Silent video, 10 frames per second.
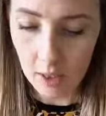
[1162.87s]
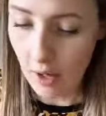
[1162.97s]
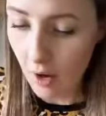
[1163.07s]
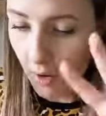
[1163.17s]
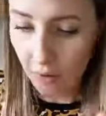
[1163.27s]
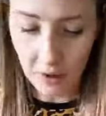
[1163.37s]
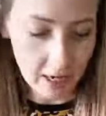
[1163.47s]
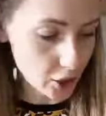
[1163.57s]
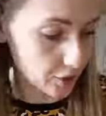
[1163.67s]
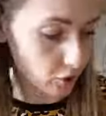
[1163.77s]

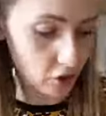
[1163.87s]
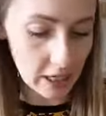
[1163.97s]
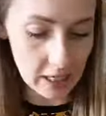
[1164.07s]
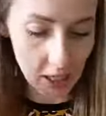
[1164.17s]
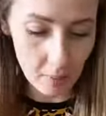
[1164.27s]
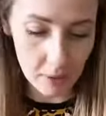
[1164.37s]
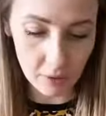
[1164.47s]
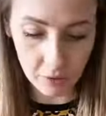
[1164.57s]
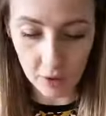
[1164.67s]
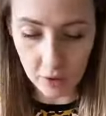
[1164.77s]
flash of green coming
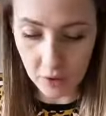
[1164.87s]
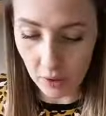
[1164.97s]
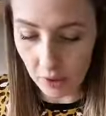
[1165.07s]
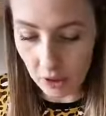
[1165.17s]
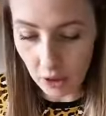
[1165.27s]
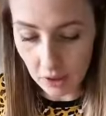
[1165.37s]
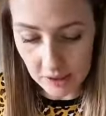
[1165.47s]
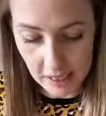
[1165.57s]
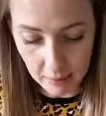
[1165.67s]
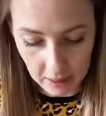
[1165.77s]
through. So I'm going to do the
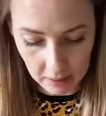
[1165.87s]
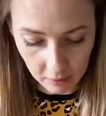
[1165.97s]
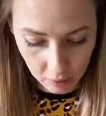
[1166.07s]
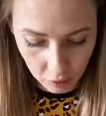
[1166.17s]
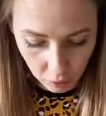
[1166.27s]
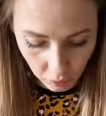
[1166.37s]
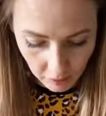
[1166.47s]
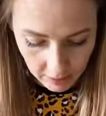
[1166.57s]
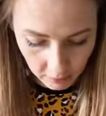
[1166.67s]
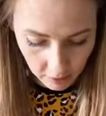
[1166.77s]
same again. I'm going to draw
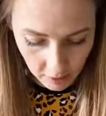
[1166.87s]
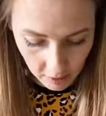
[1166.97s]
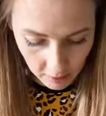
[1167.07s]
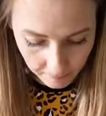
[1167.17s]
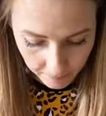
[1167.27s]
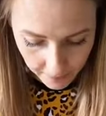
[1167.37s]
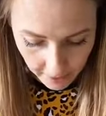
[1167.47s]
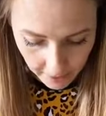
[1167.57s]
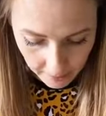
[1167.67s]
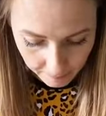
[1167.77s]
around the
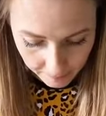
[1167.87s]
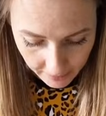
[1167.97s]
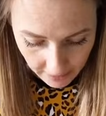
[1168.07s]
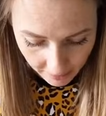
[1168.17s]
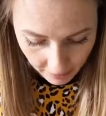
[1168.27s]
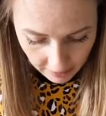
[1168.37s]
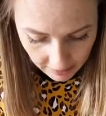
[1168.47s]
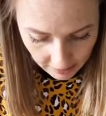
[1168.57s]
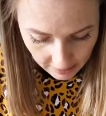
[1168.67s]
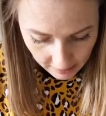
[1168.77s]
keyring
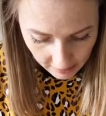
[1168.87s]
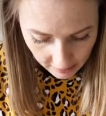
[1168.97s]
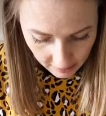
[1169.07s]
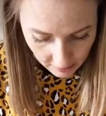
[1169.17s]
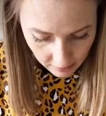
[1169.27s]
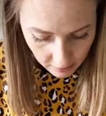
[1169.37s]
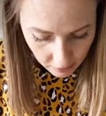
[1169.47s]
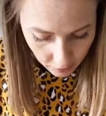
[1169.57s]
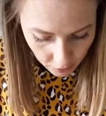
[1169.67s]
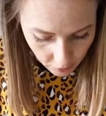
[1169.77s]
again,
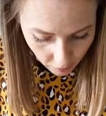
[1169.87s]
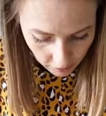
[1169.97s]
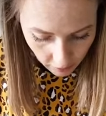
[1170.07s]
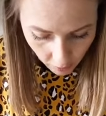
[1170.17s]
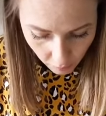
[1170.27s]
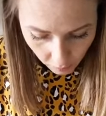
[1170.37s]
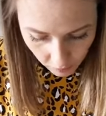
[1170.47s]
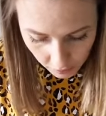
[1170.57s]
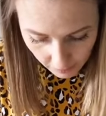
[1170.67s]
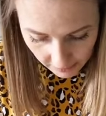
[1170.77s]
just so I know what
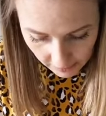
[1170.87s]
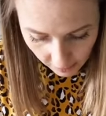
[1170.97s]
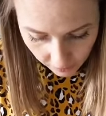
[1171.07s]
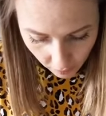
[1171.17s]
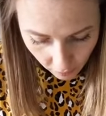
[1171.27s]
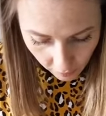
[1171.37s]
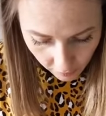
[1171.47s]
space I've got